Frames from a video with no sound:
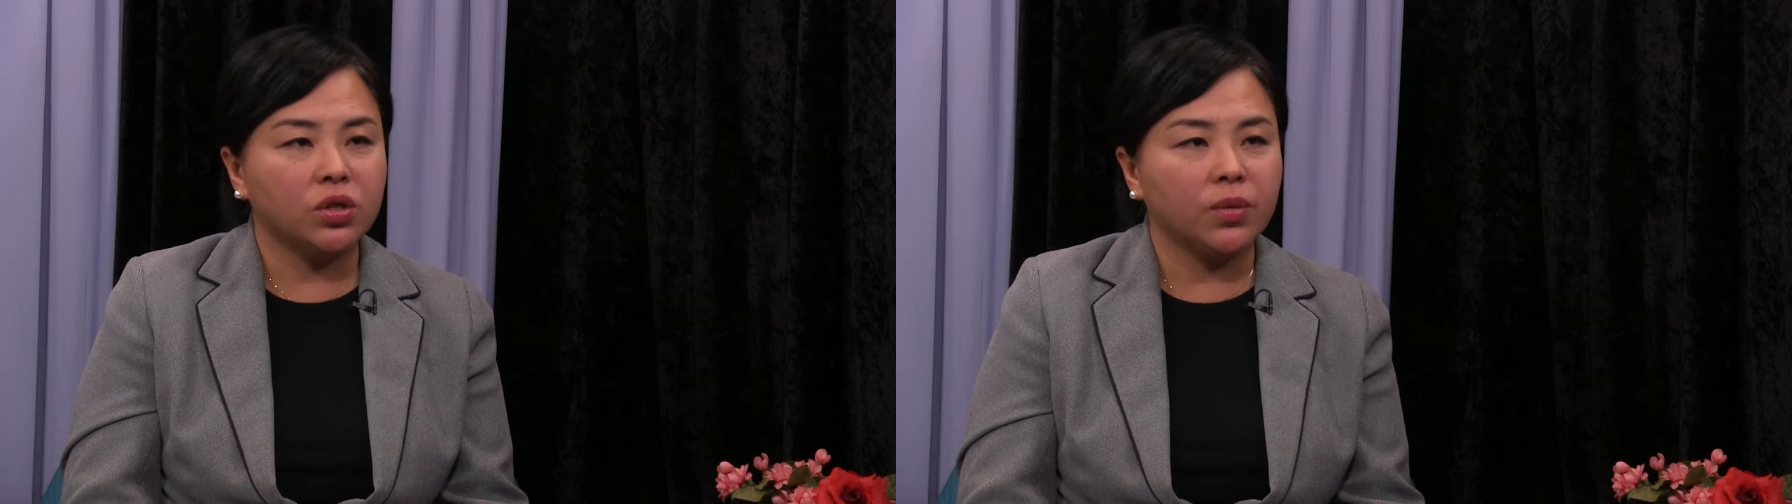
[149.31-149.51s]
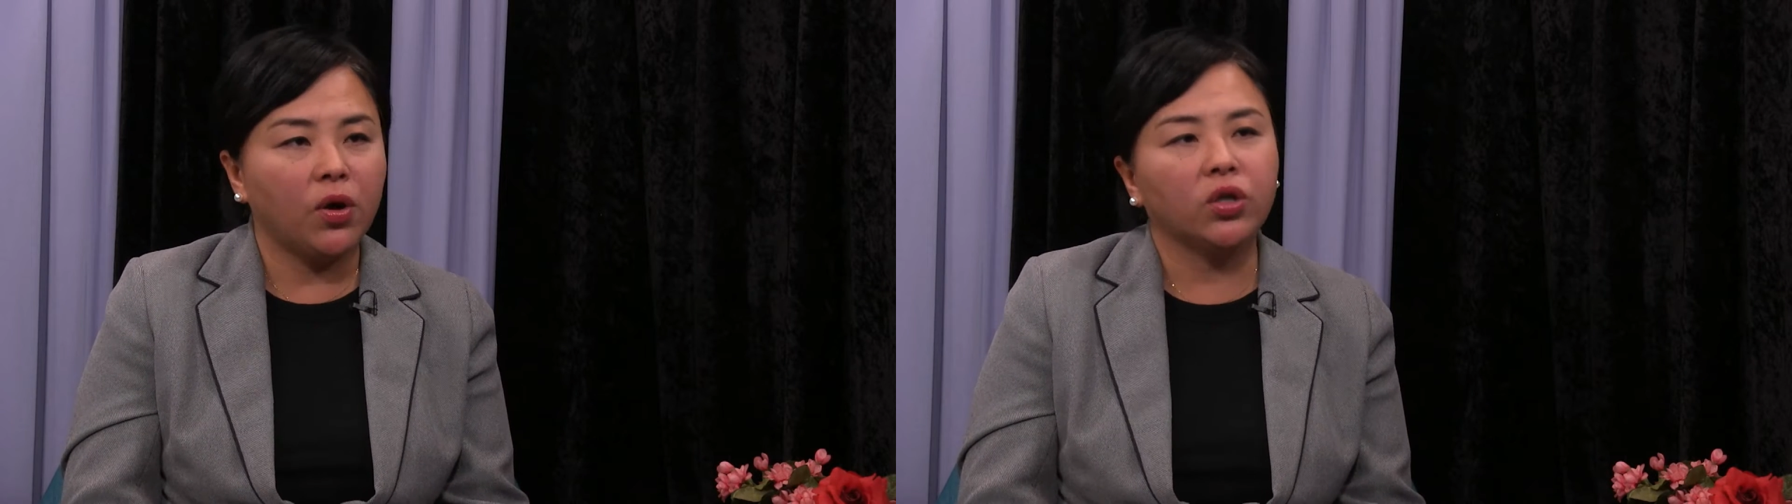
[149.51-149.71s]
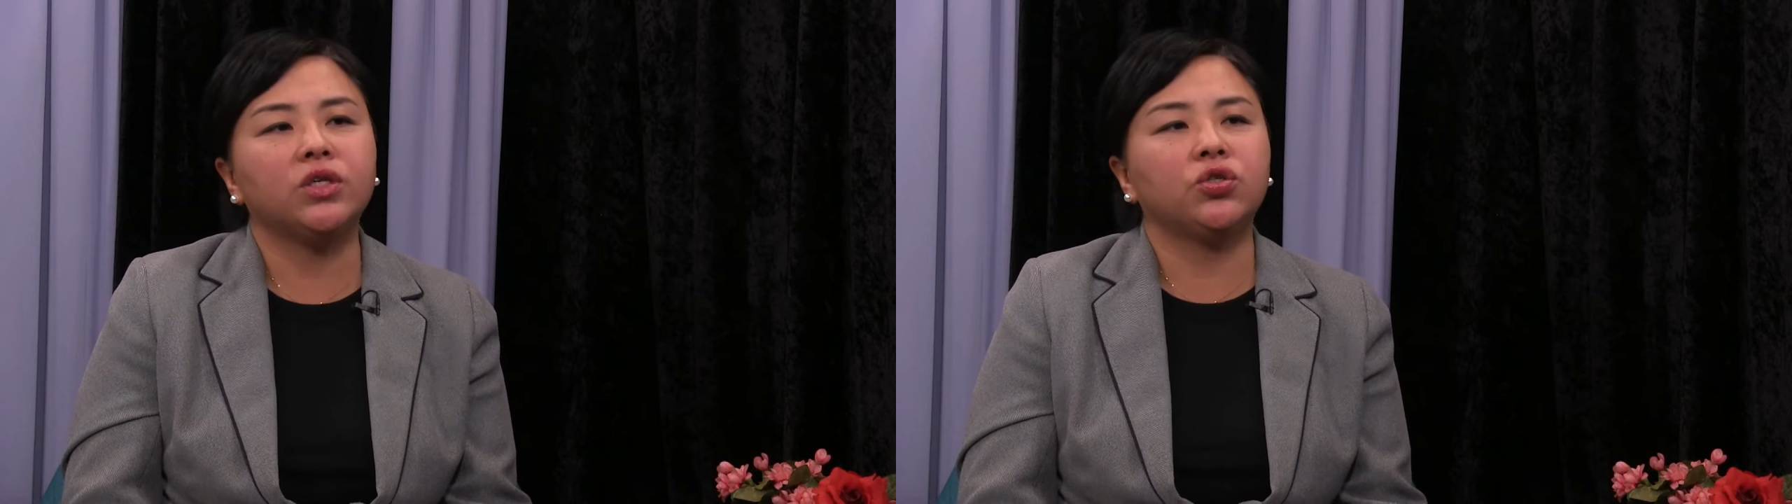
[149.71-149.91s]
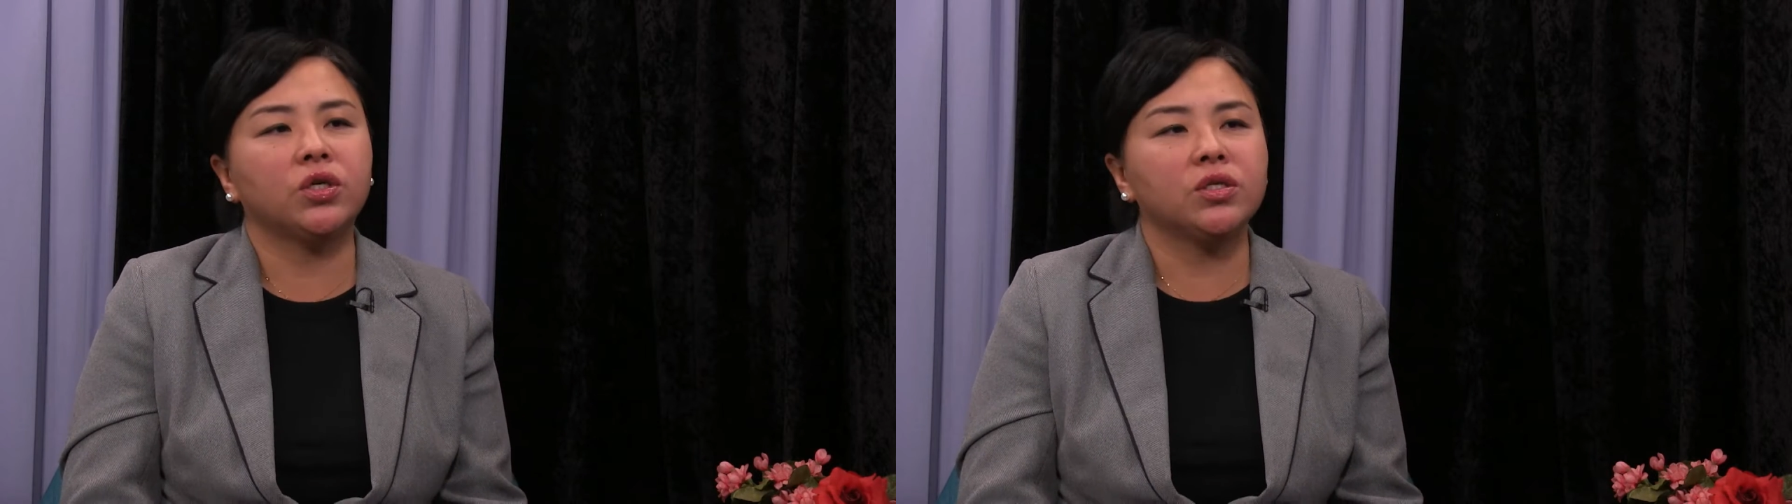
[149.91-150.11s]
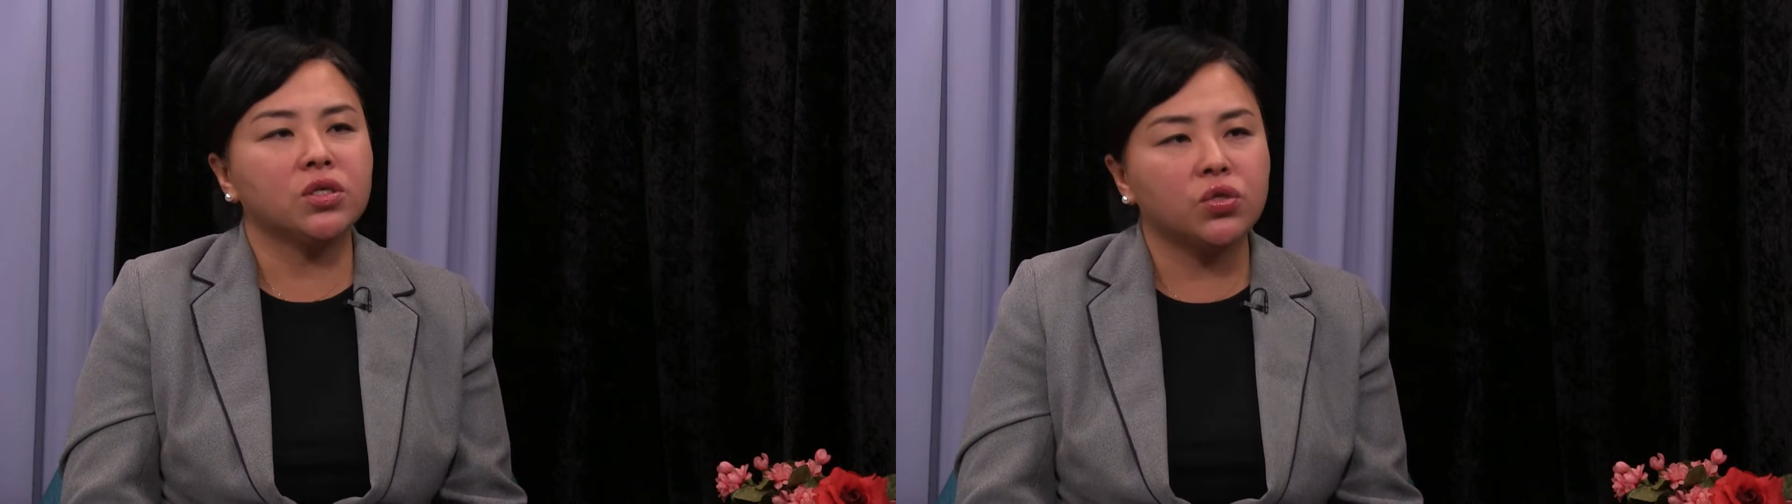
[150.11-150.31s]
the
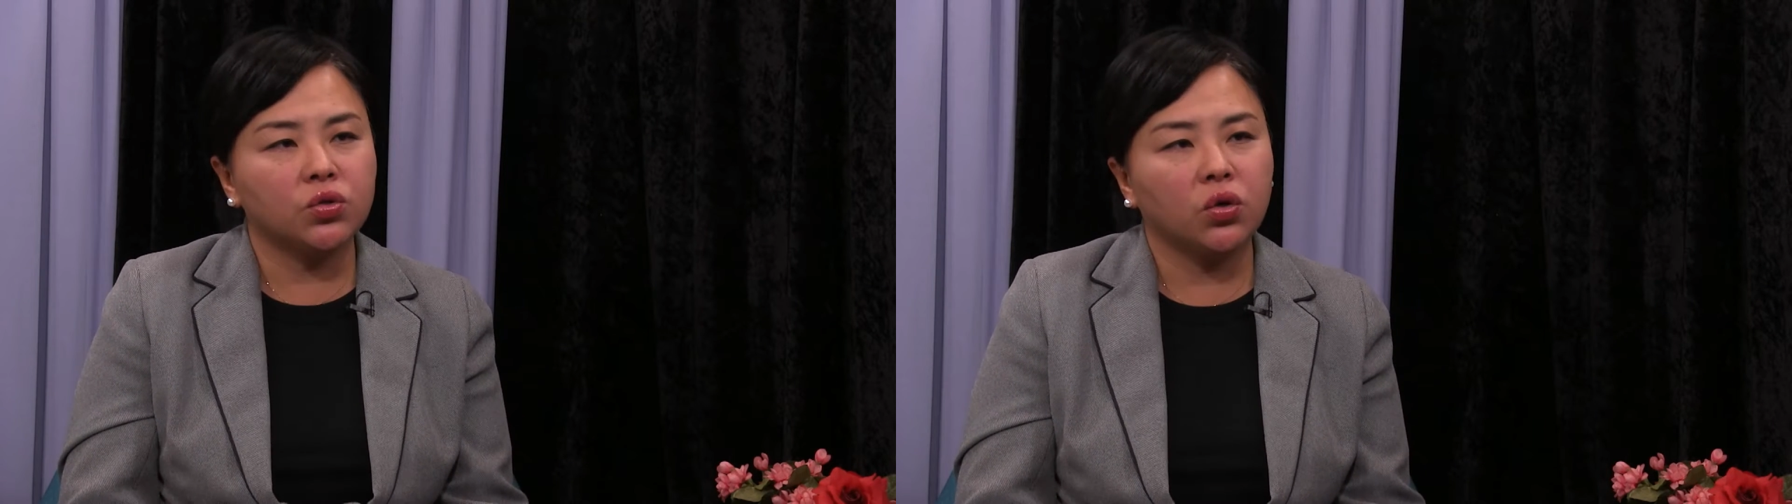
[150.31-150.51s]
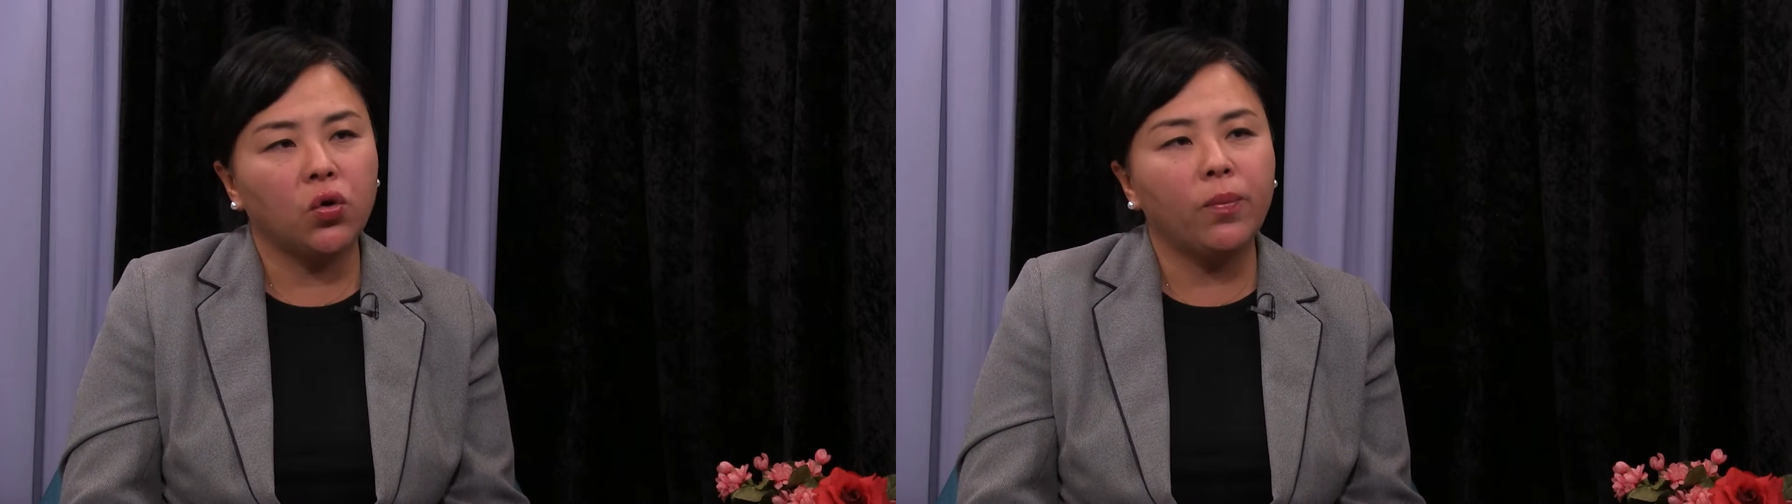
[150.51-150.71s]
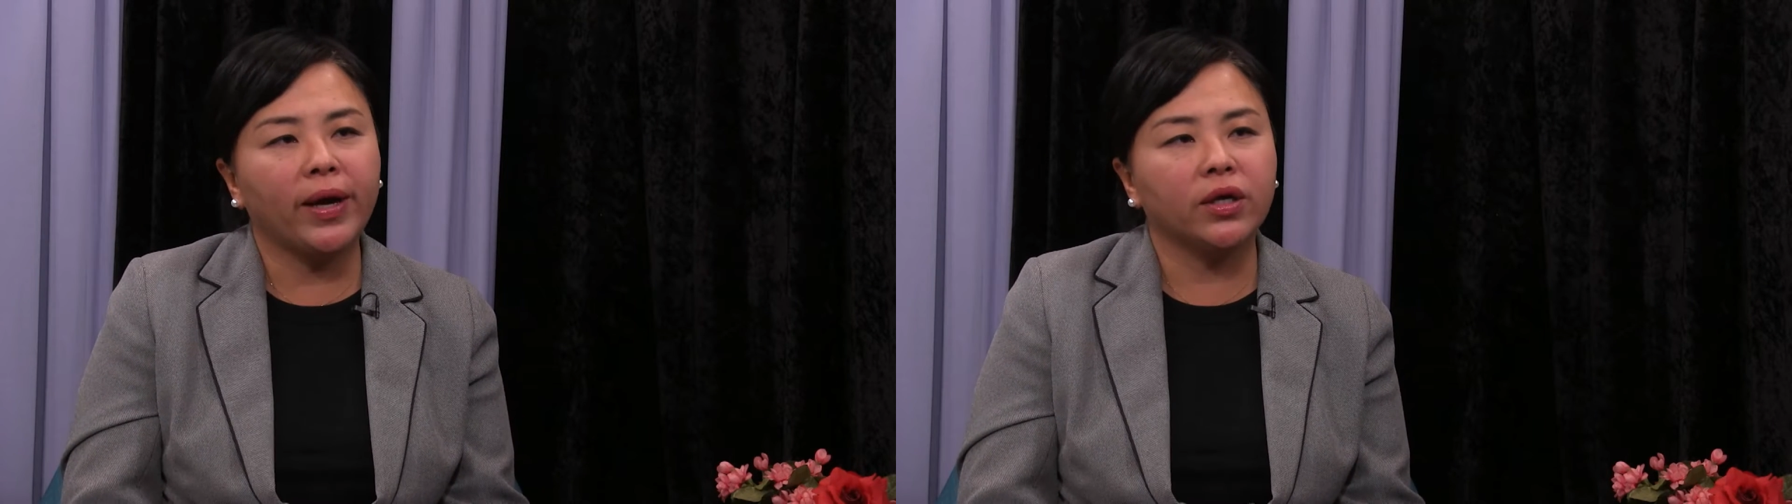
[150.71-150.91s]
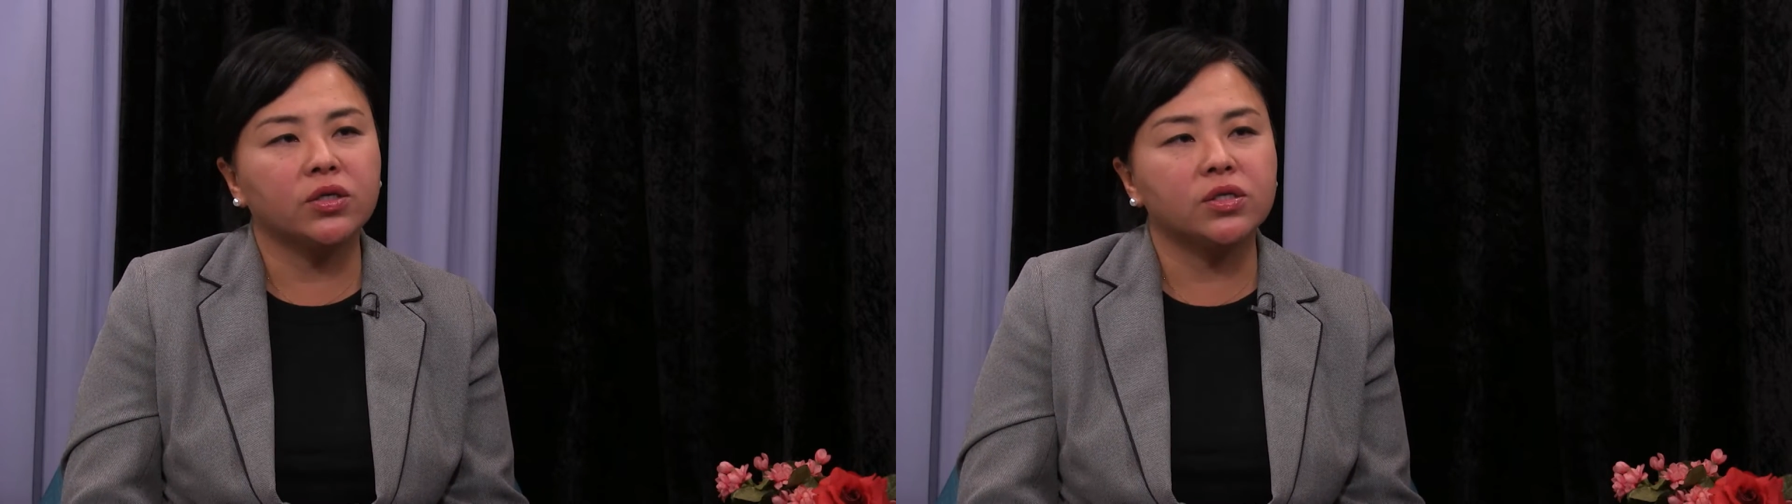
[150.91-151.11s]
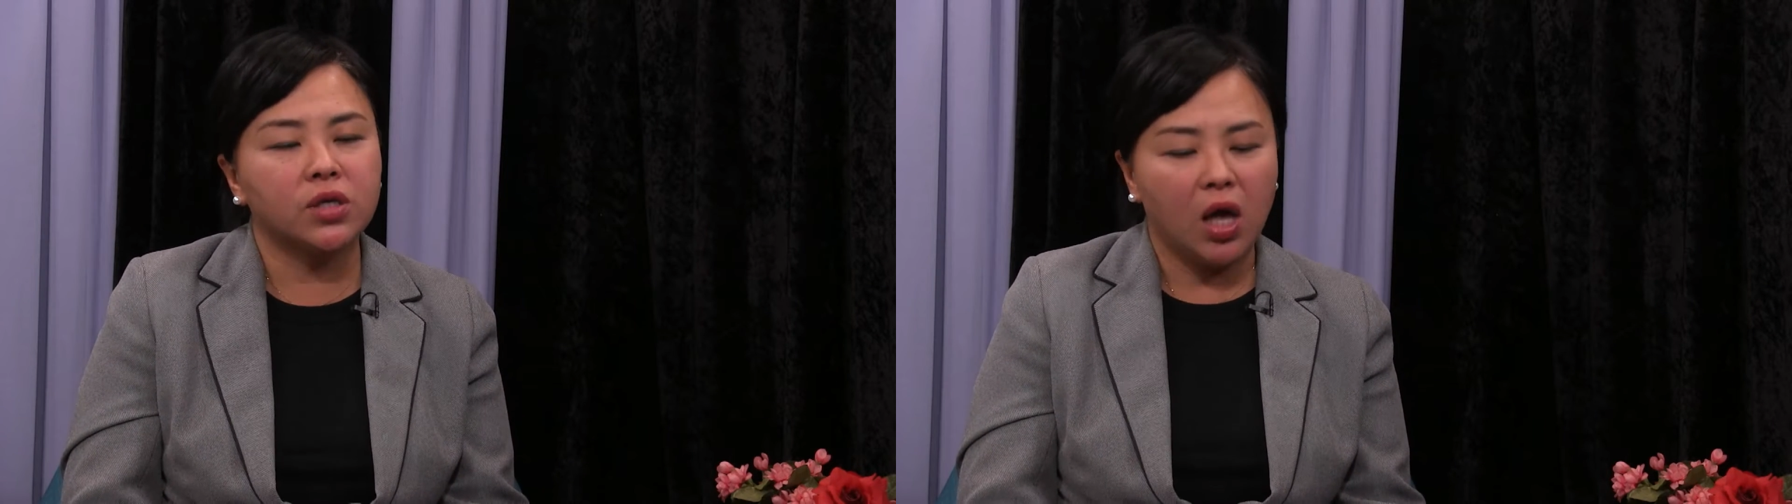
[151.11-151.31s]
politicians and to the
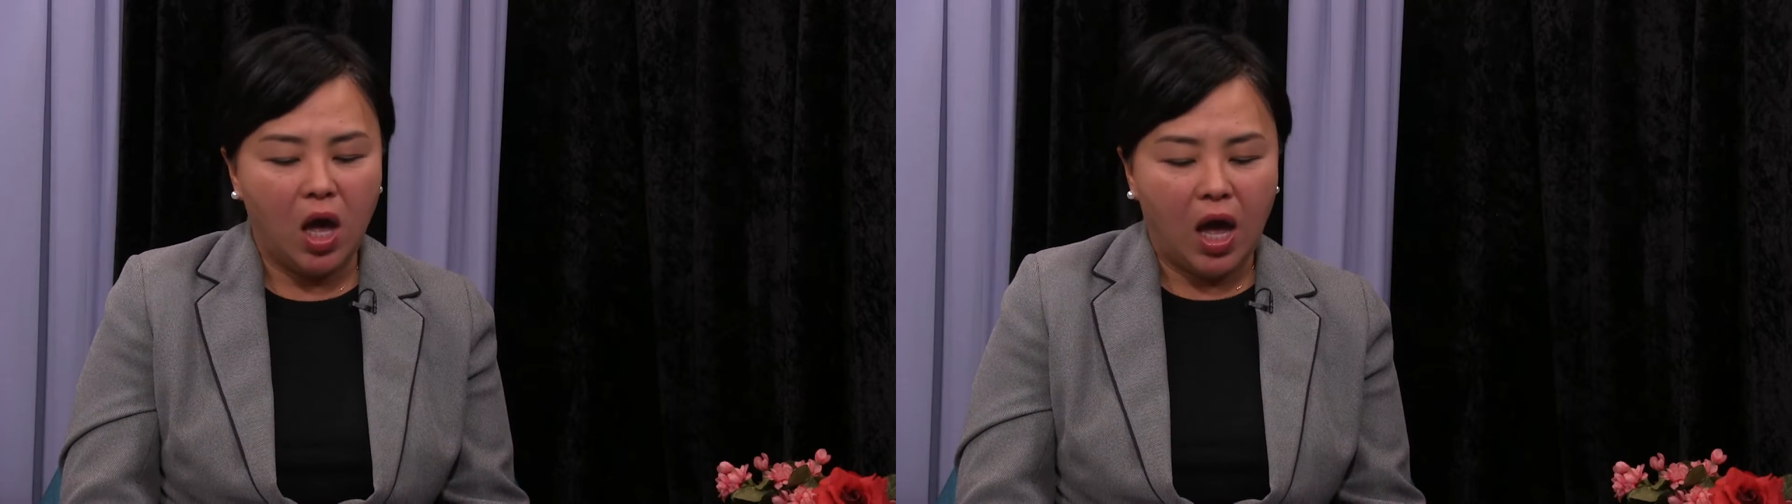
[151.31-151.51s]
lawmakers